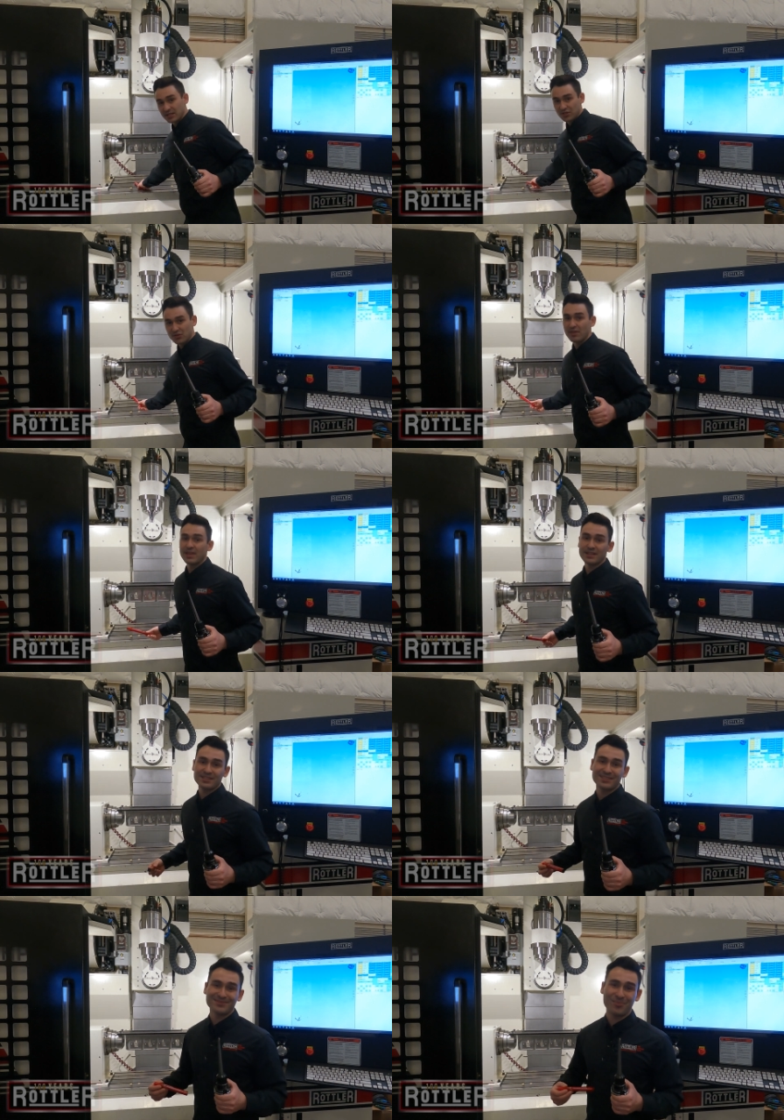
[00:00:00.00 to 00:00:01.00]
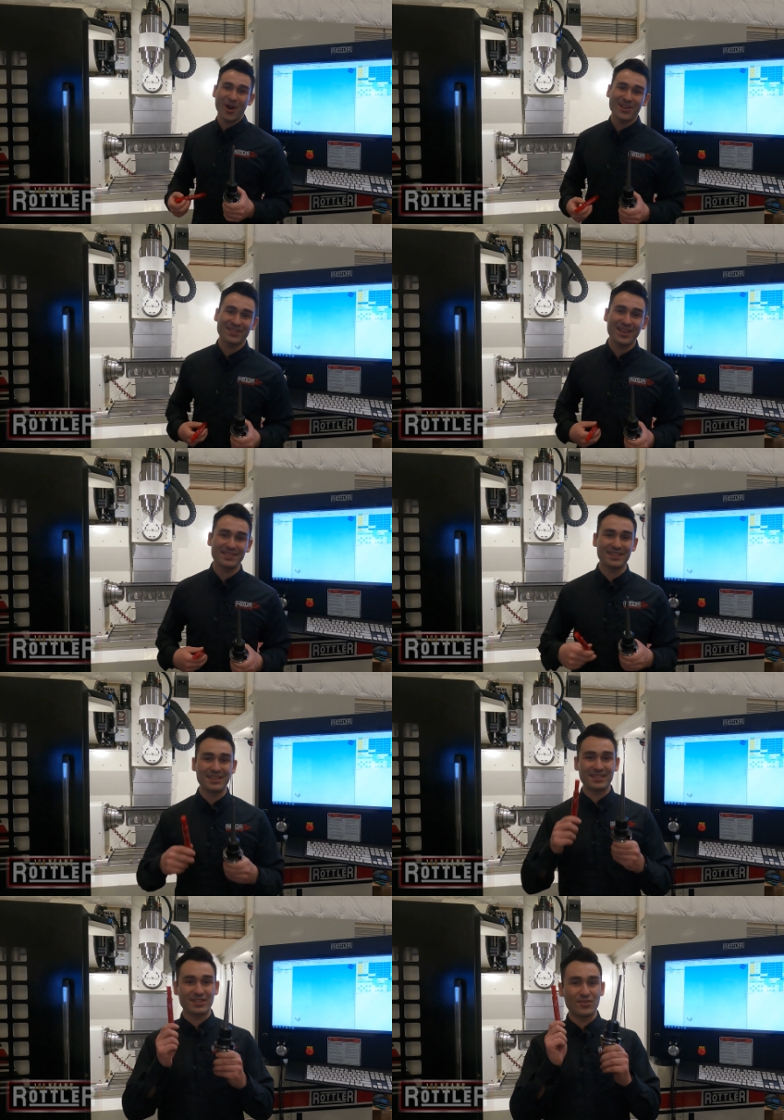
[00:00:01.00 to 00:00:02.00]
to do this process
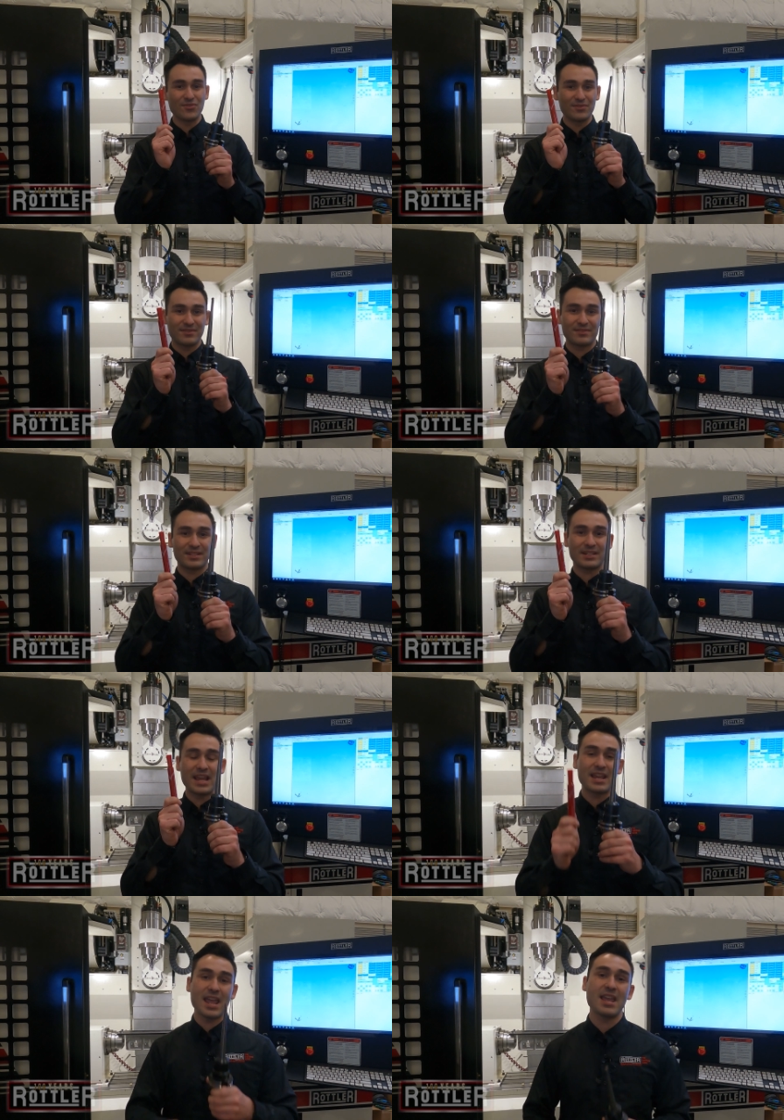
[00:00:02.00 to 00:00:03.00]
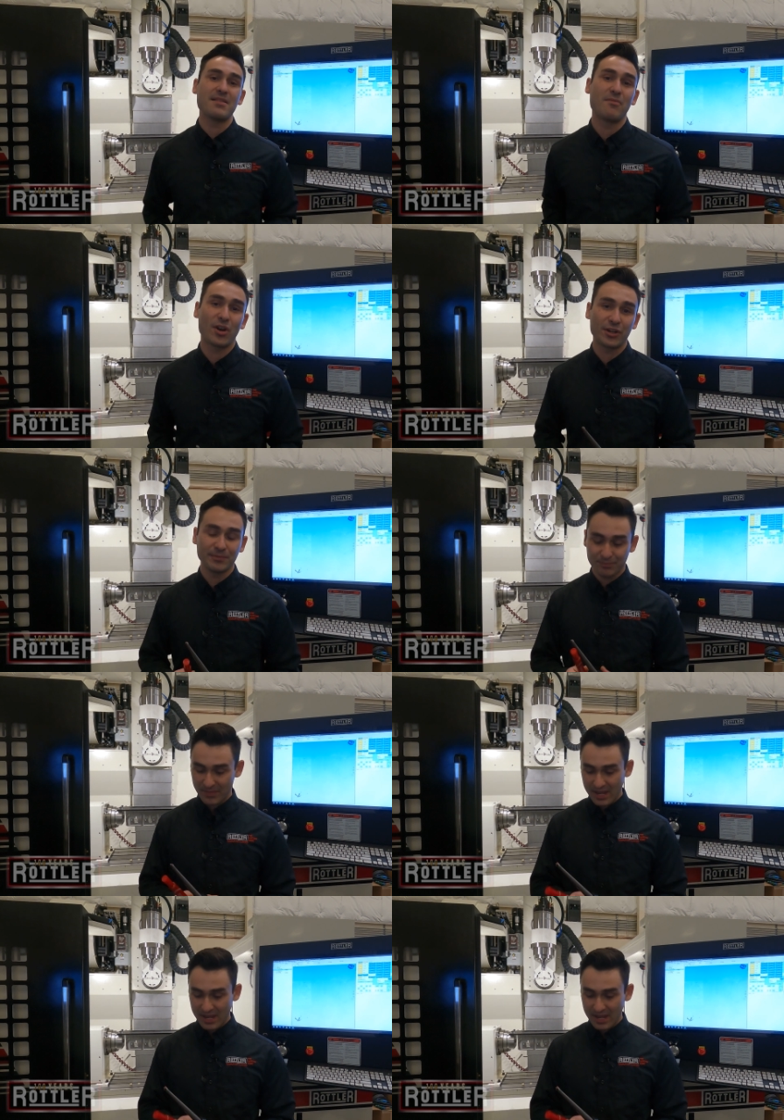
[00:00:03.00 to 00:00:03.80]
is to take a marker